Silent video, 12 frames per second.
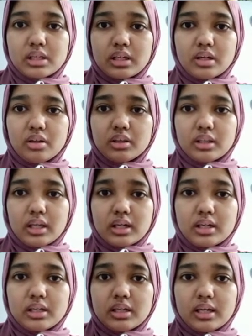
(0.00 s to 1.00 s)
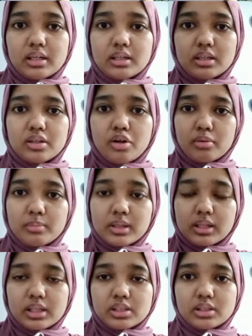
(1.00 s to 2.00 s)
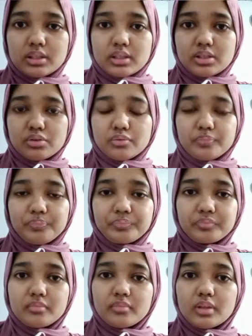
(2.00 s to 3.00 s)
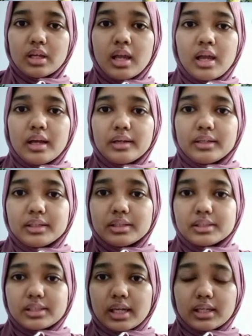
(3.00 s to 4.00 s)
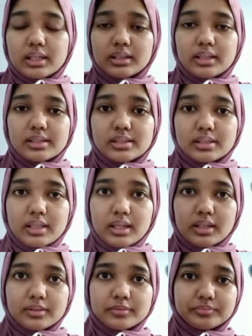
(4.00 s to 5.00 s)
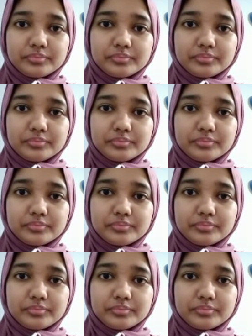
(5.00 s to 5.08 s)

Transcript: a lot thicker than the normal kitchen tissue. The second testing,